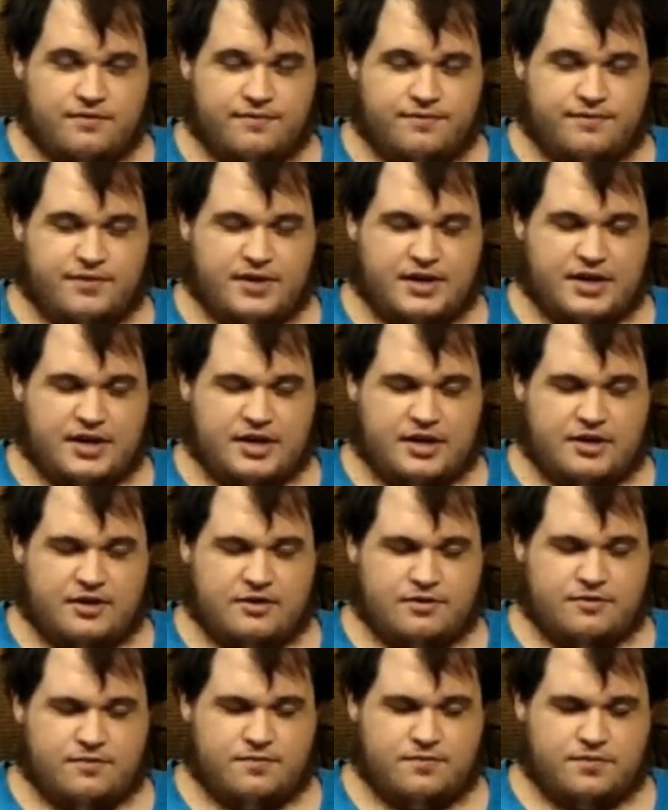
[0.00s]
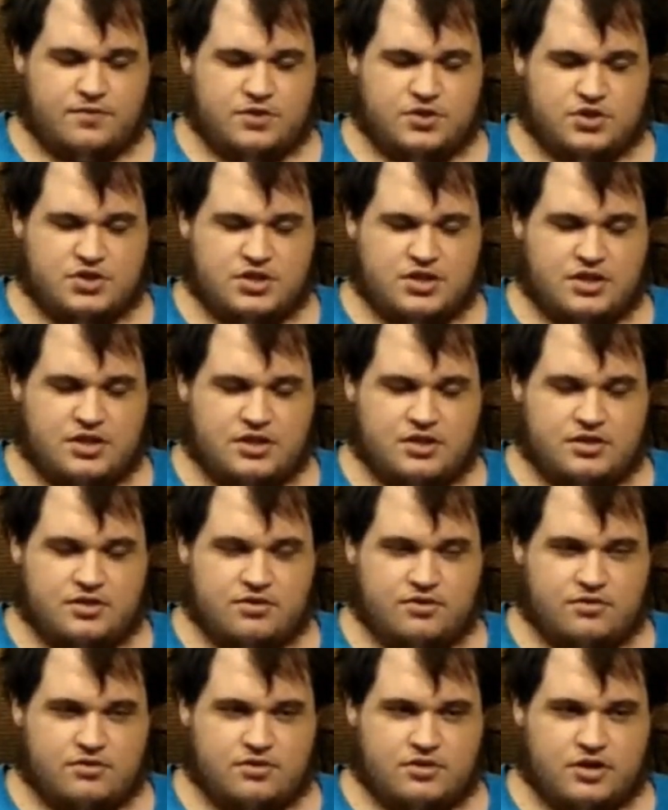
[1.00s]

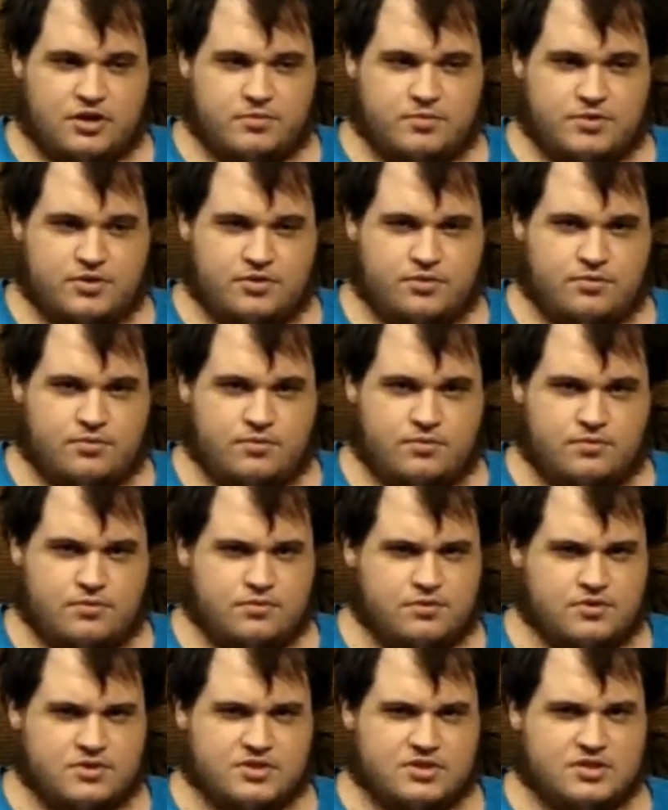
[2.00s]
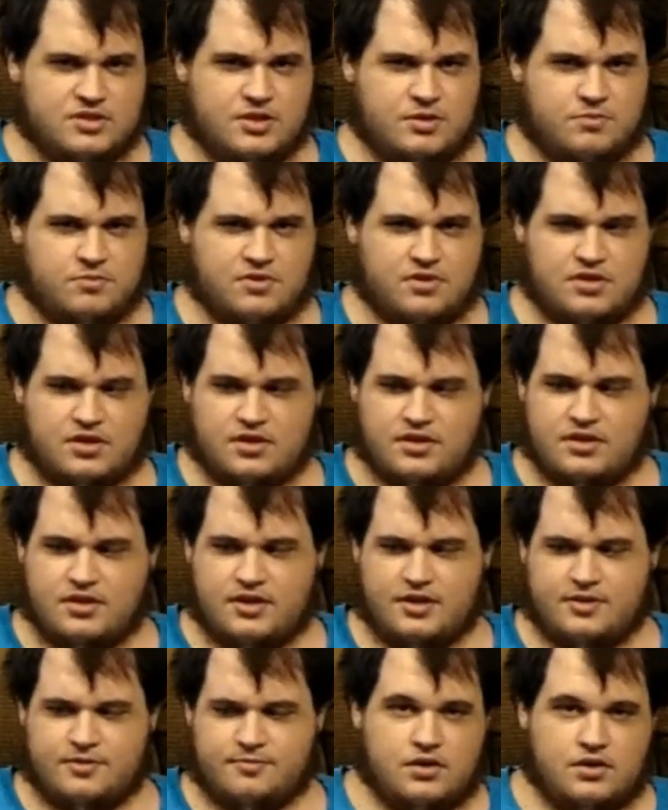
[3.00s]
5G UW or something like
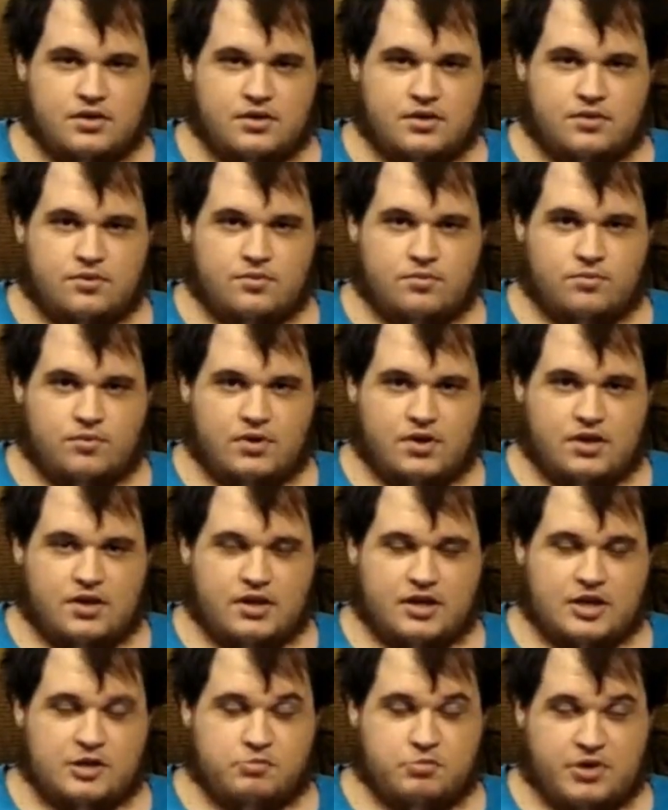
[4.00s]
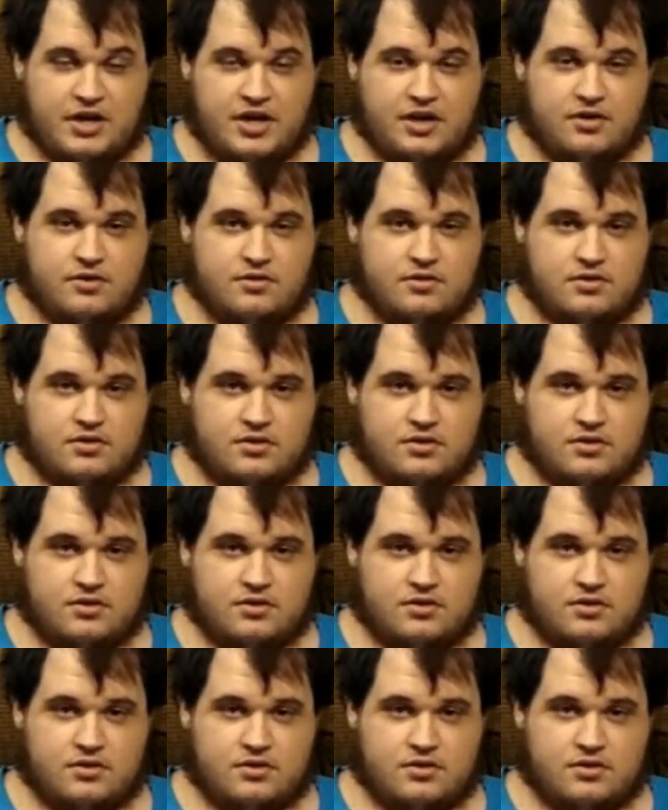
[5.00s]
that. What I like about